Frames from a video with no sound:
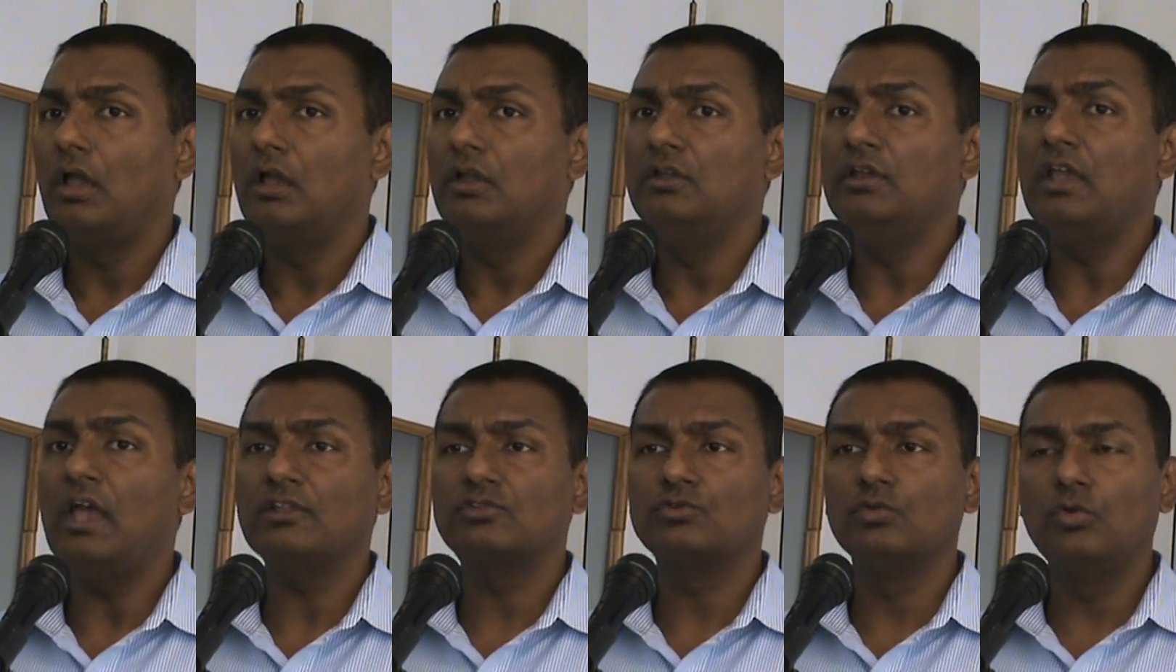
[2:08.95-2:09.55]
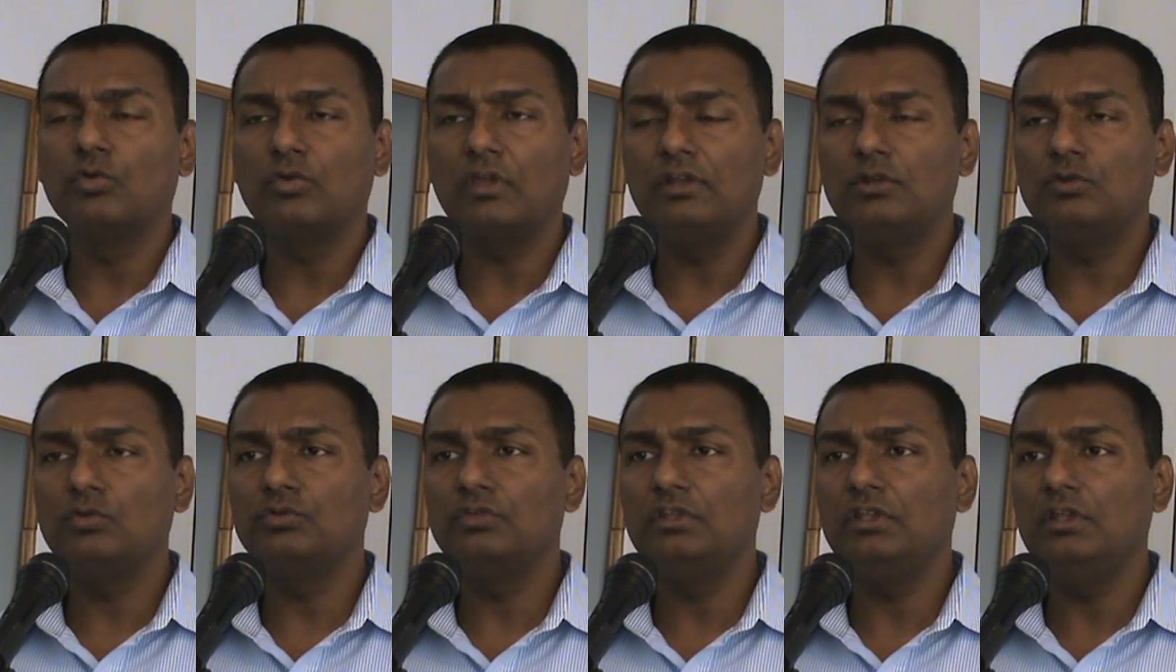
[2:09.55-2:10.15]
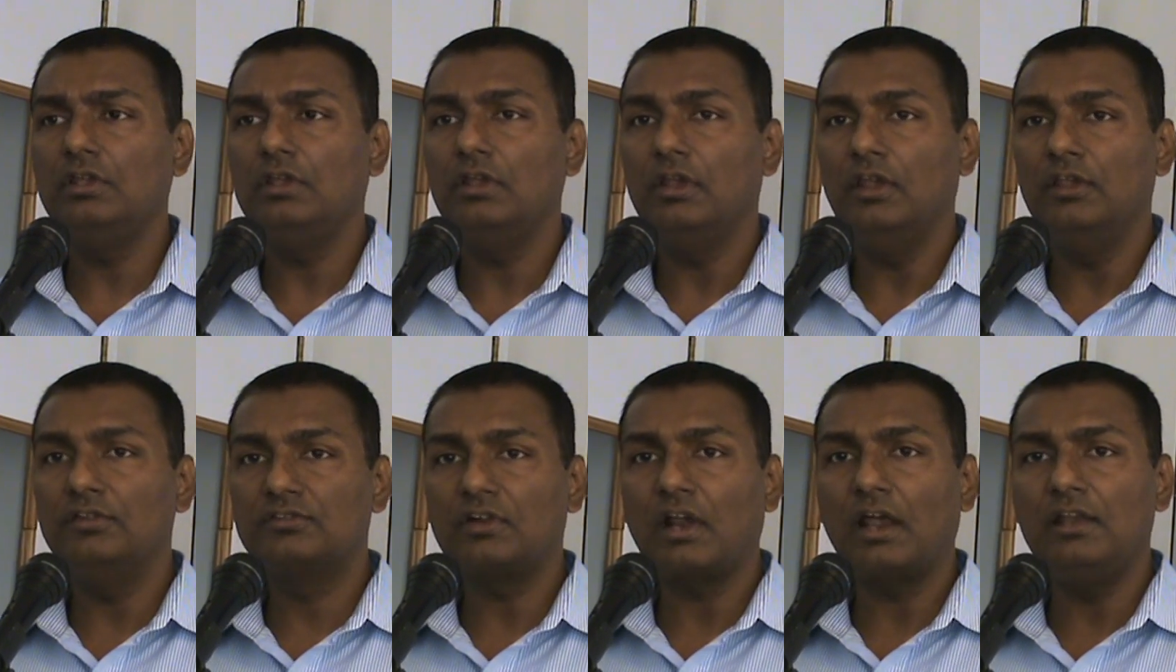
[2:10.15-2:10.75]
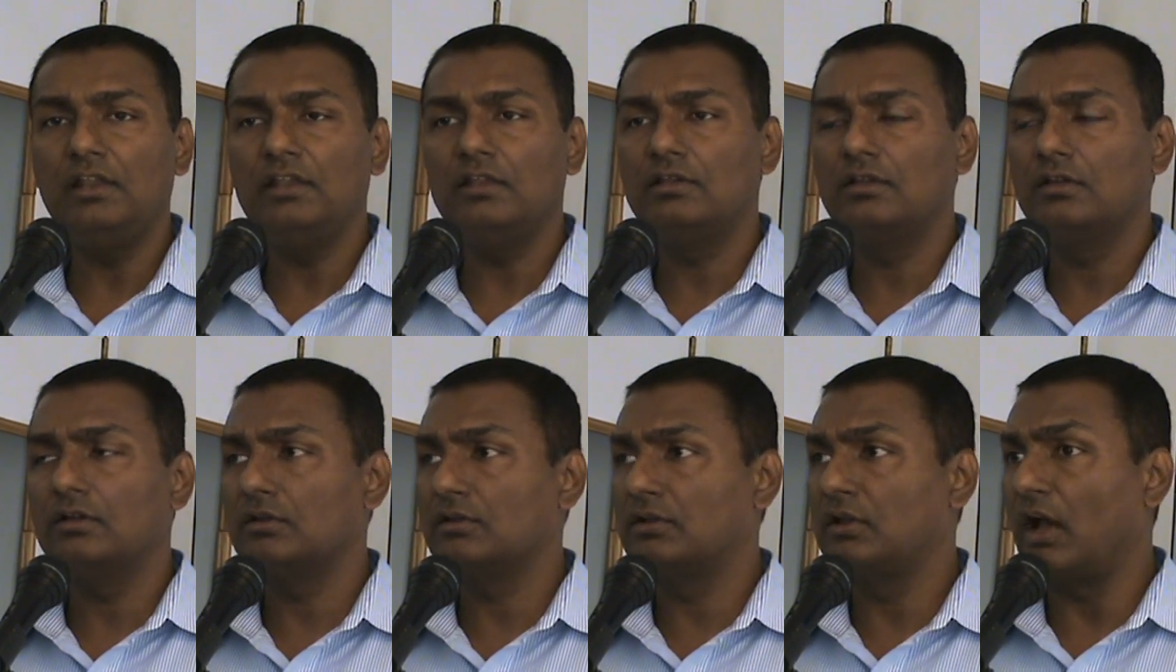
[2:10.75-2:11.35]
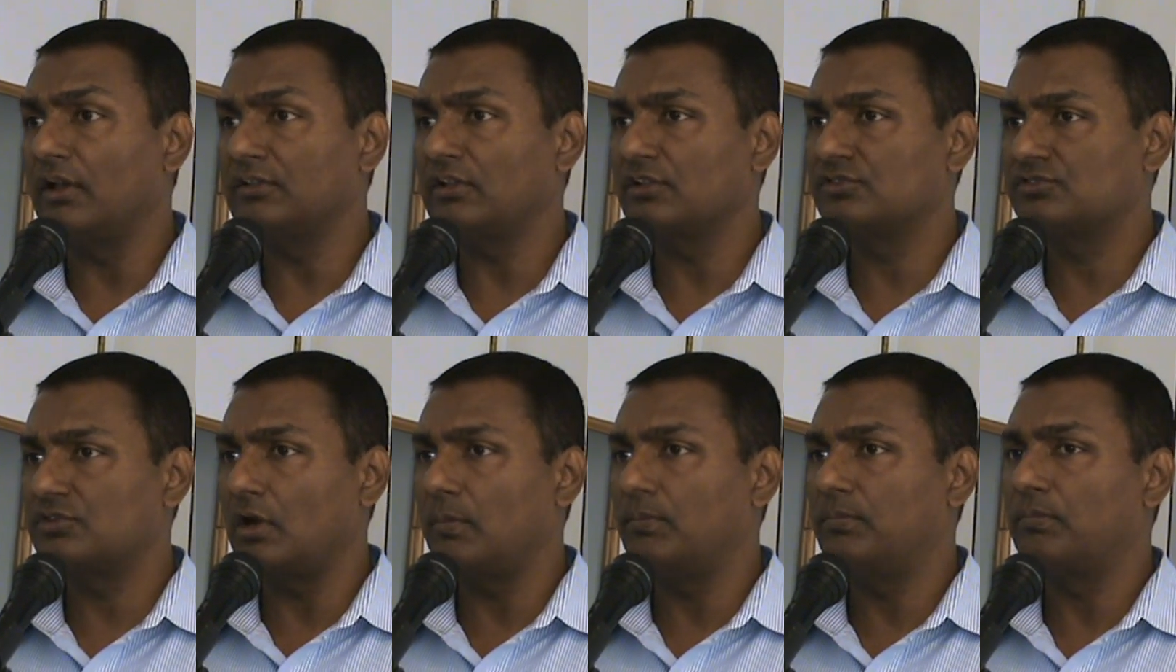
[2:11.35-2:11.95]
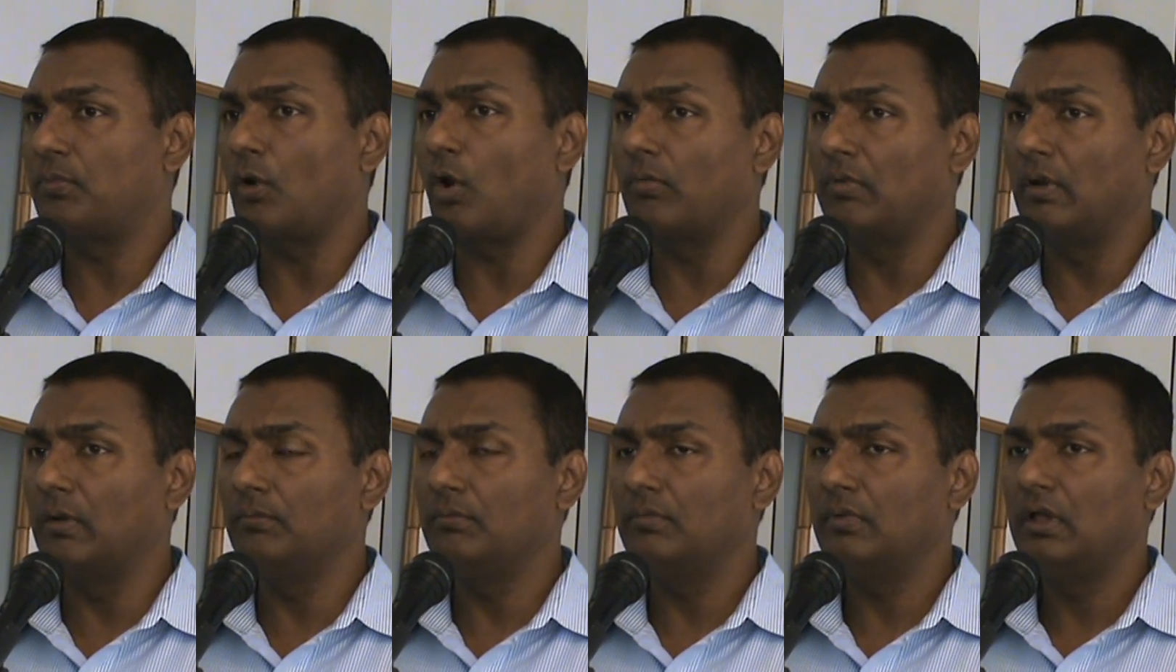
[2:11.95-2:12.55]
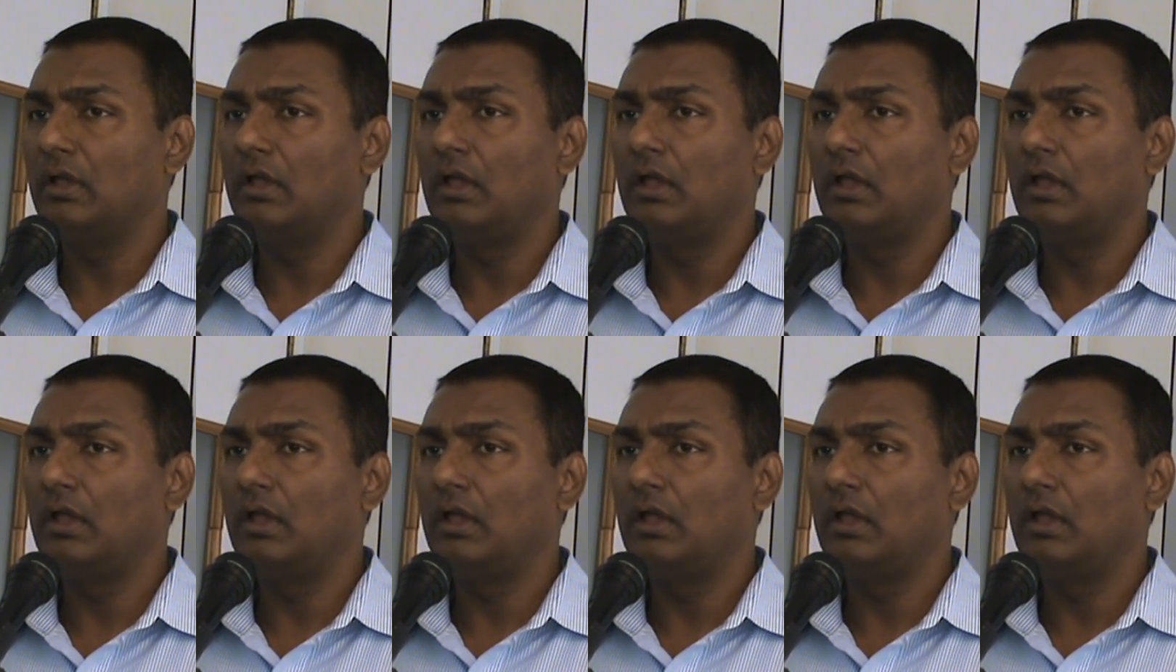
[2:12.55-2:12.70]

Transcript: He has to look into the Israeli-Gaza Strip problem,